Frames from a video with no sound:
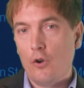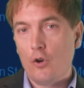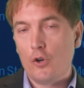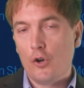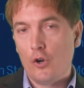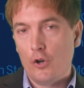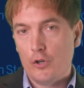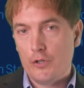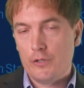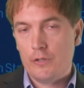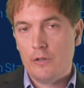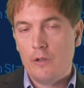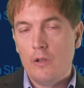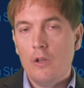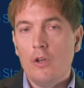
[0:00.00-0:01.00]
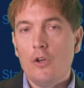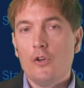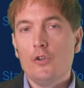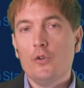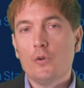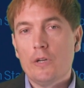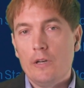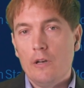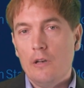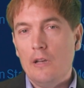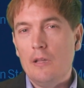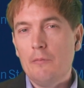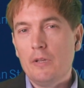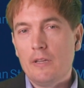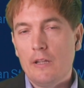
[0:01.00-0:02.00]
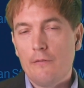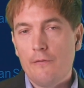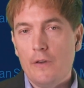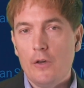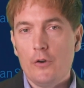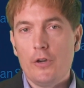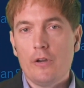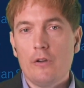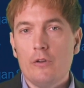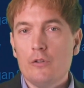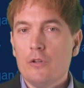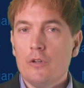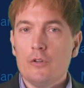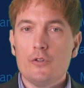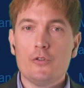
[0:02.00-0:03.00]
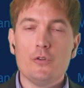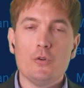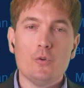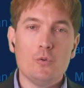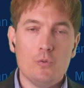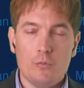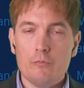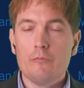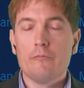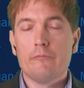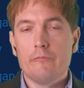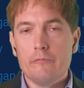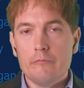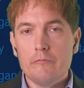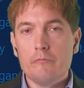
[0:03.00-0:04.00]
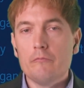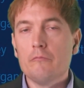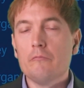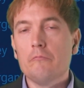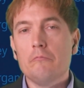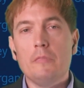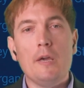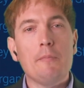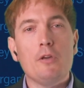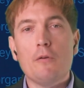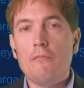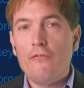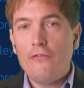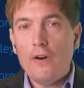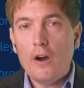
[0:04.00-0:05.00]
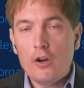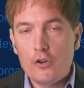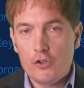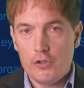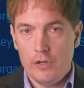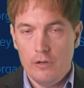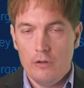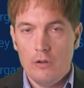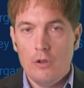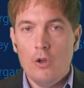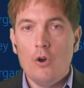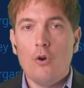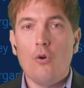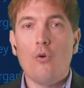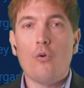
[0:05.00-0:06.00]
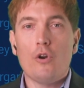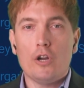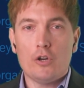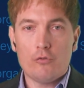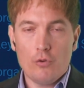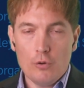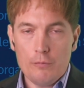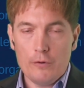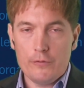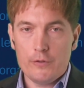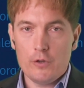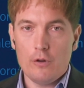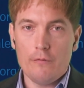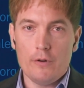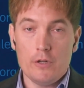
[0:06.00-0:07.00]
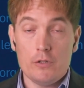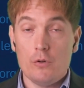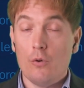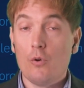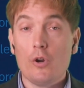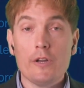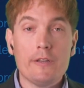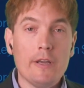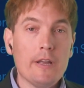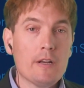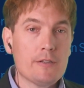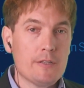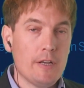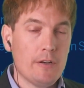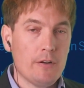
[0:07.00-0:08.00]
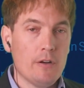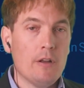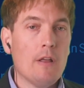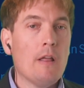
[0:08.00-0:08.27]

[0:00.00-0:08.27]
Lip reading: occurs, you can limit that failure to maybe a function or a group of servers or a data center.